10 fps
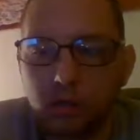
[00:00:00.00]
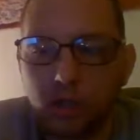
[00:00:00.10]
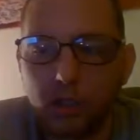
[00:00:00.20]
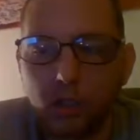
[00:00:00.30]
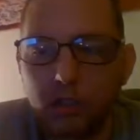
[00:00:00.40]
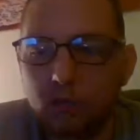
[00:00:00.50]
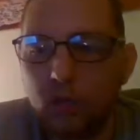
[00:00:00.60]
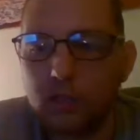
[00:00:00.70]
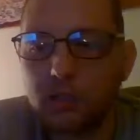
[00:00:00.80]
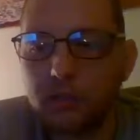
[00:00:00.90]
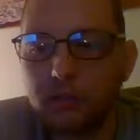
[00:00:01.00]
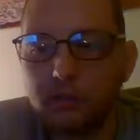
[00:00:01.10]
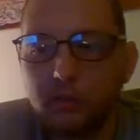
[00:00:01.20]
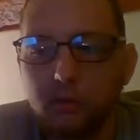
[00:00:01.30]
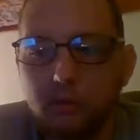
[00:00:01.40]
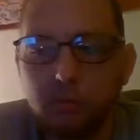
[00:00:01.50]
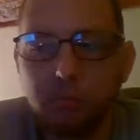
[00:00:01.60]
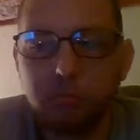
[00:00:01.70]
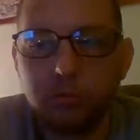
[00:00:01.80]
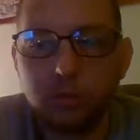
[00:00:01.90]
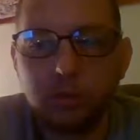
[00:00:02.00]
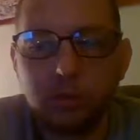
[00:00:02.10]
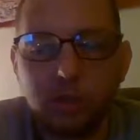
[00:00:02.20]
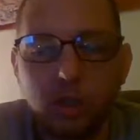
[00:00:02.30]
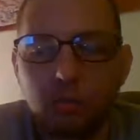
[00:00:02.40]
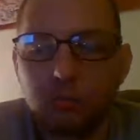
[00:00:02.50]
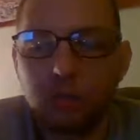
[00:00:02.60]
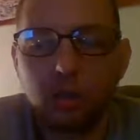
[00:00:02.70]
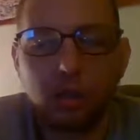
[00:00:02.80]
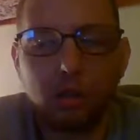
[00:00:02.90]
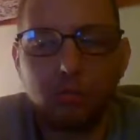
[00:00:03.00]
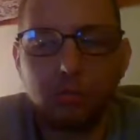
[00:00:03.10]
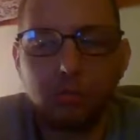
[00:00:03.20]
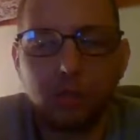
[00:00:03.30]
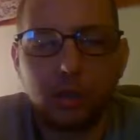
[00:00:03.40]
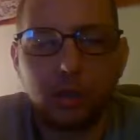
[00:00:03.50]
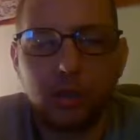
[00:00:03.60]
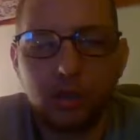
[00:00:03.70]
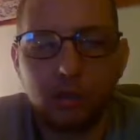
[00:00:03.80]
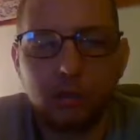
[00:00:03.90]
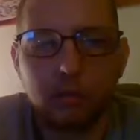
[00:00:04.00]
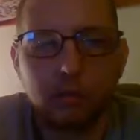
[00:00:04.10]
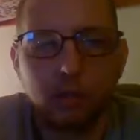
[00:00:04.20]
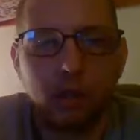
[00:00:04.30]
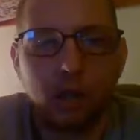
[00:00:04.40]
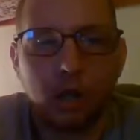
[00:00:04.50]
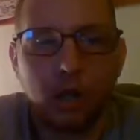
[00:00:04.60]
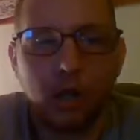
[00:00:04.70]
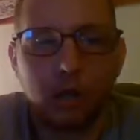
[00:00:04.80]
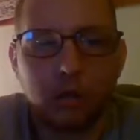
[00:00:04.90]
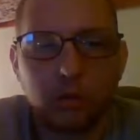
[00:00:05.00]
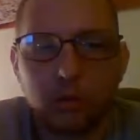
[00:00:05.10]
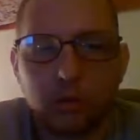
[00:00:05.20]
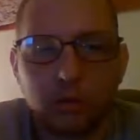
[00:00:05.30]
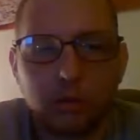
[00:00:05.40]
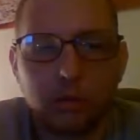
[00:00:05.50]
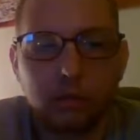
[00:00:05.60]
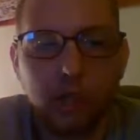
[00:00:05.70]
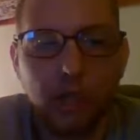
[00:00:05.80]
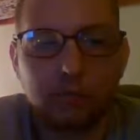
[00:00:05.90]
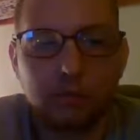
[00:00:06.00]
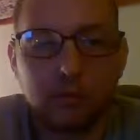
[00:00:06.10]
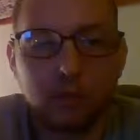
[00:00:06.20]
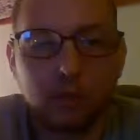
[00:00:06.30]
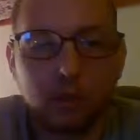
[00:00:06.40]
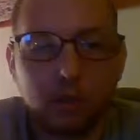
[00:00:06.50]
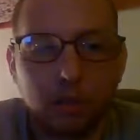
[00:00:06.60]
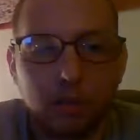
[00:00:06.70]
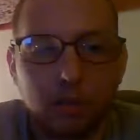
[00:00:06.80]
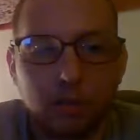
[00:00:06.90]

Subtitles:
like watching YouTube, tell them to come and join us after the